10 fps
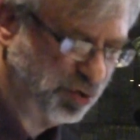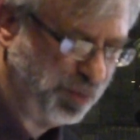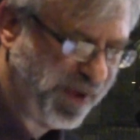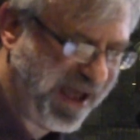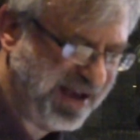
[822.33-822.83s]

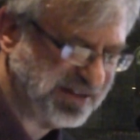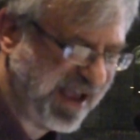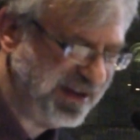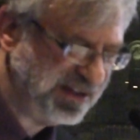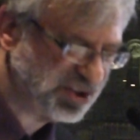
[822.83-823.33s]
group has
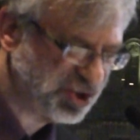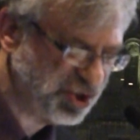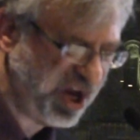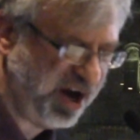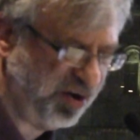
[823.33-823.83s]
and its
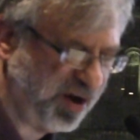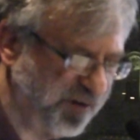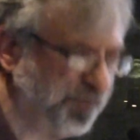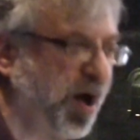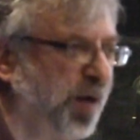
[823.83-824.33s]
share
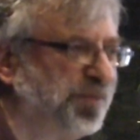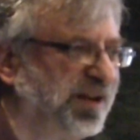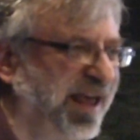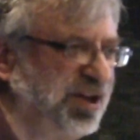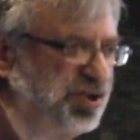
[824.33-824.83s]
of
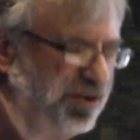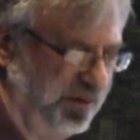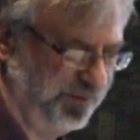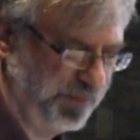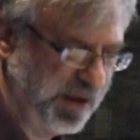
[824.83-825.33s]
population.